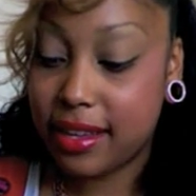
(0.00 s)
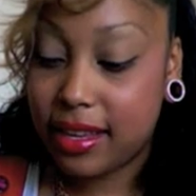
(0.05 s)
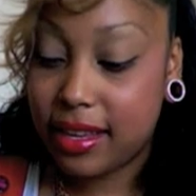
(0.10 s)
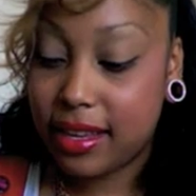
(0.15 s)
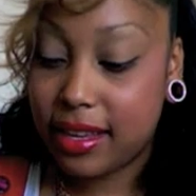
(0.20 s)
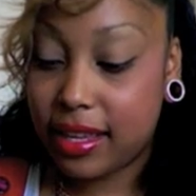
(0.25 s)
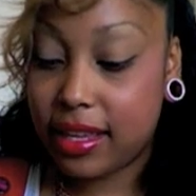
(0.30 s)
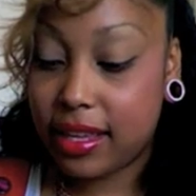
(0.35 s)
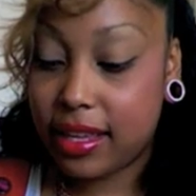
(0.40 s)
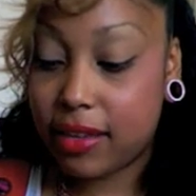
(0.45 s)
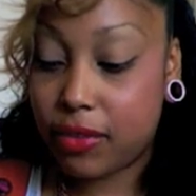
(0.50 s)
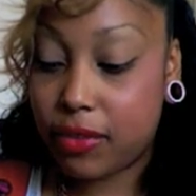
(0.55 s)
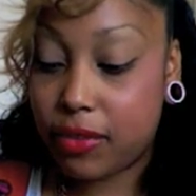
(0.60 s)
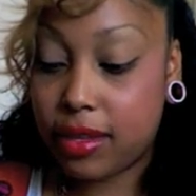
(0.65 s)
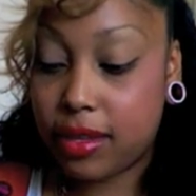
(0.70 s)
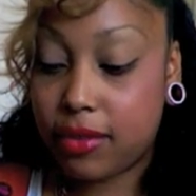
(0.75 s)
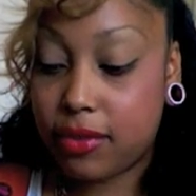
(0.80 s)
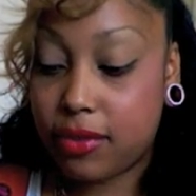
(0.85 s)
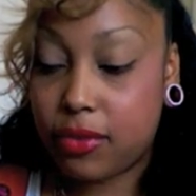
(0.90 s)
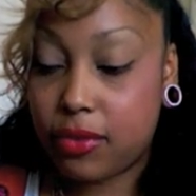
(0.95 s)
if
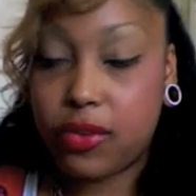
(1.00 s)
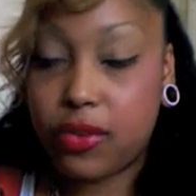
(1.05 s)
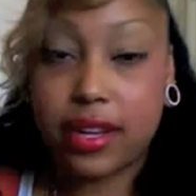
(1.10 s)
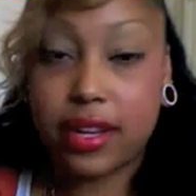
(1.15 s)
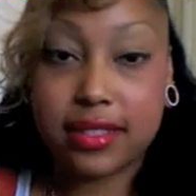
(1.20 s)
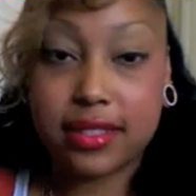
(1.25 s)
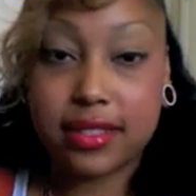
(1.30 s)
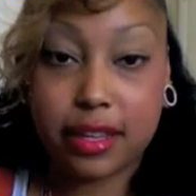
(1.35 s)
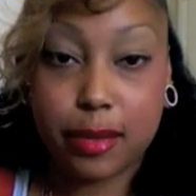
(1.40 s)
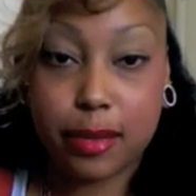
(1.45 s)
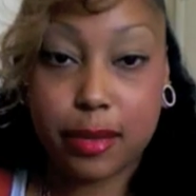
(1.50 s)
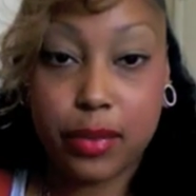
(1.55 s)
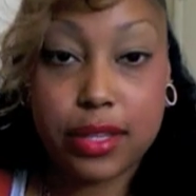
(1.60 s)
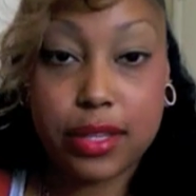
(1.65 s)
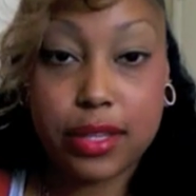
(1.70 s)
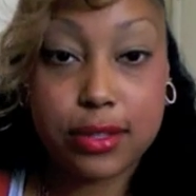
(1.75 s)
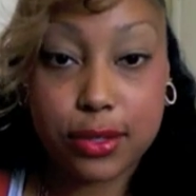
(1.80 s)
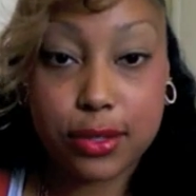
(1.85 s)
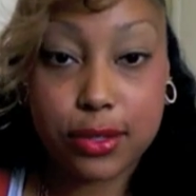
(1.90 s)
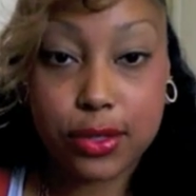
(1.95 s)
he even finds like a
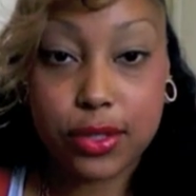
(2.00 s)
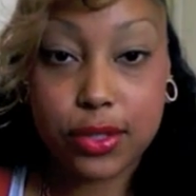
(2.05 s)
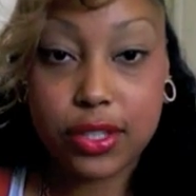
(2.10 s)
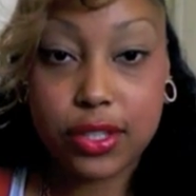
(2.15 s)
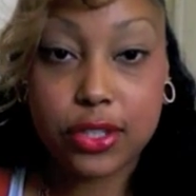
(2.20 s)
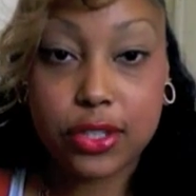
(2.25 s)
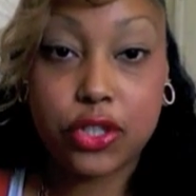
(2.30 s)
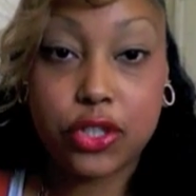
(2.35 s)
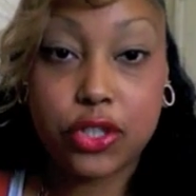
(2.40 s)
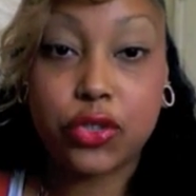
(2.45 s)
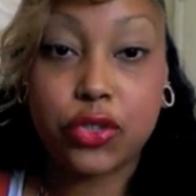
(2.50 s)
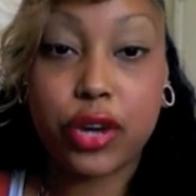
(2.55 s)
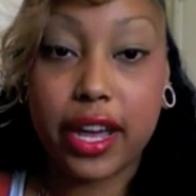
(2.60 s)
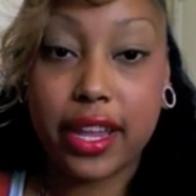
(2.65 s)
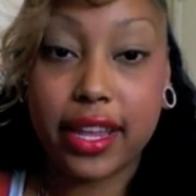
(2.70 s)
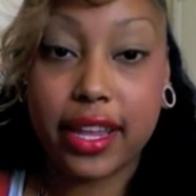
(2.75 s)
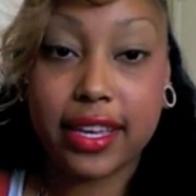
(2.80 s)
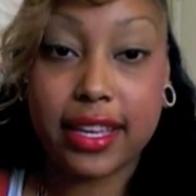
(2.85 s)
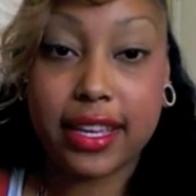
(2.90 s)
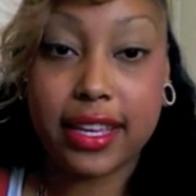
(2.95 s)
pencil, he'll try
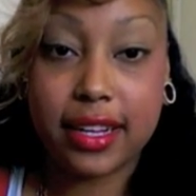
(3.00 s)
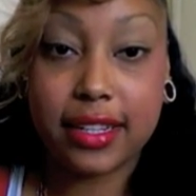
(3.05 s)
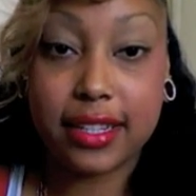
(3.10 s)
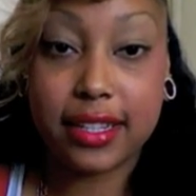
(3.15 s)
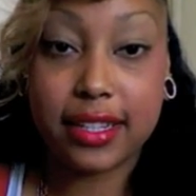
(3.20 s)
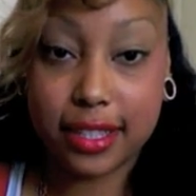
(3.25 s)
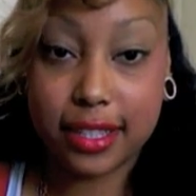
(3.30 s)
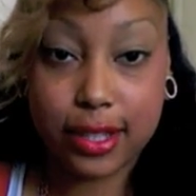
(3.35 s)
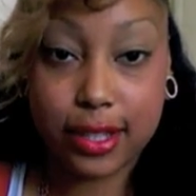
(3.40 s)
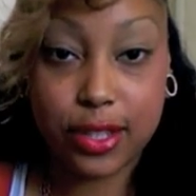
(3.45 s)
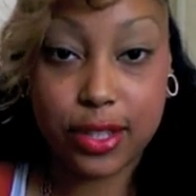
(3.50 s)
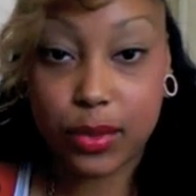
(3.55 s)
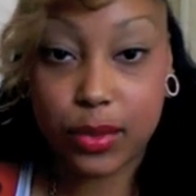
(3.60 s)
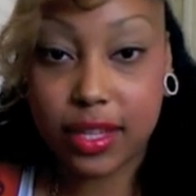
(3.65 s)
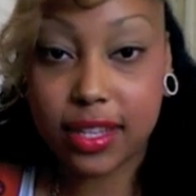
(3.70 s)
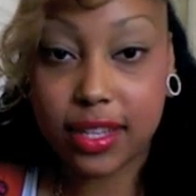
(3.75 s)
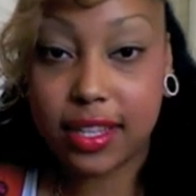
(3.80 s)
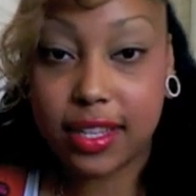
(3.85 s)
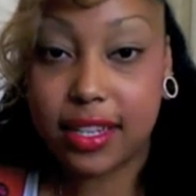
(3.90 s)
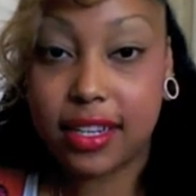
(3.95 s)
like hell to kill you
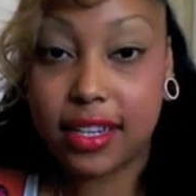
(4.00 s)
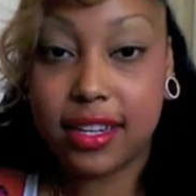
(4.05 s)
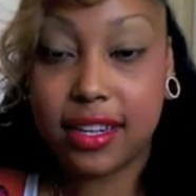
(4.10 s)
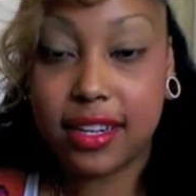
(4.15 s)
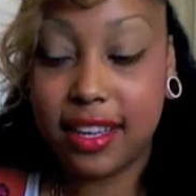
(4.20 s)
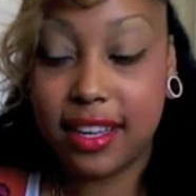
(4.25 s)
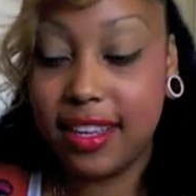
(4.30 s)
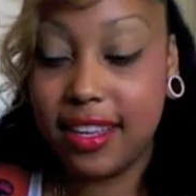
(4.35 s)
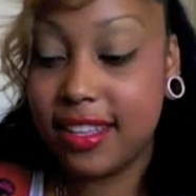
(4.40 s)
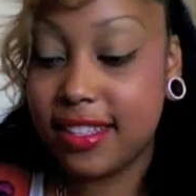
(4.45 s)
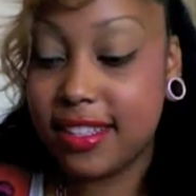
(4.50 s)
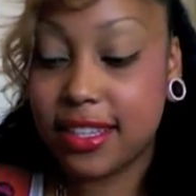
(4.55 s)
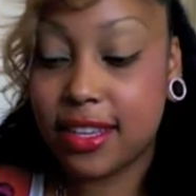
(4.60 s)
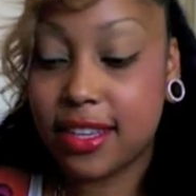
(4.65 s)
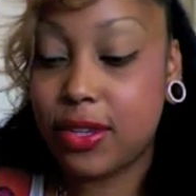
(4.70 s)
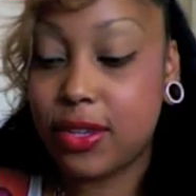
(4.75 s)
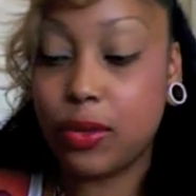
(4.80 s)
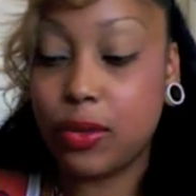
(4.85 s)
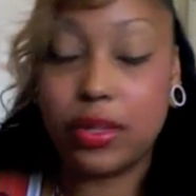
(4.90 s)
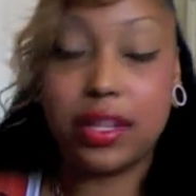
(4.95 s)
with it. It's cute.